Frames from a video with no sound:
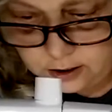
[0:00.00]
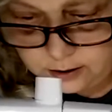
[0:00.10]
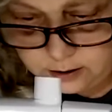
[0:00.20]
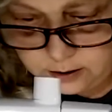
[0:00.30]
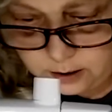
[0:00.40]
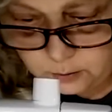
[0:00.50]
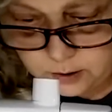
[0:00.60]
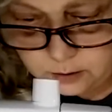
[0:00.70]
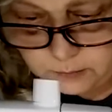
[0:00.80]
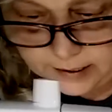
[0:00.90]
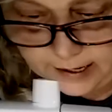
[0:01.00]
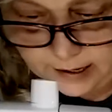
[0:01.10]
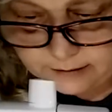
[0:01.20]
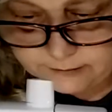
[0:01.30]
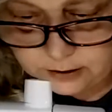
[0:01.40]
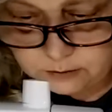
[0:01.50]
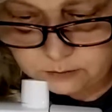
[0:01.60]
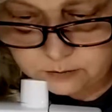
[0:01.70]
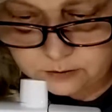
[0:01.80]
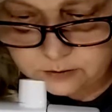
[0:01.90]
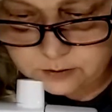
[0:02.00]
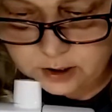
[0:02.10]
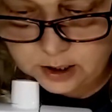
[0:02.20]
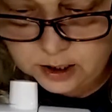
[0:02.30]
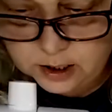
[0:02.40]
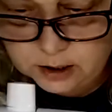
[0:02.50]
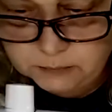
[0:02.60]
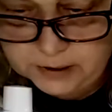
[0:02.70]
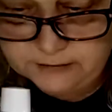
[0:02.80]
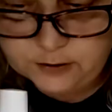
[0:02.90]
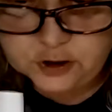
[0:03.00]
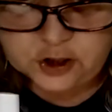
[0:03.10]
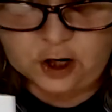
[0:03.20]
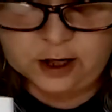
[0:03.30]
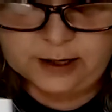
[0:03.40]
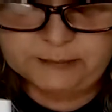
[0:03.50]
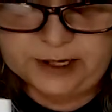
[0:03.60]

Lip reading: a little lower or what have you. But if you start up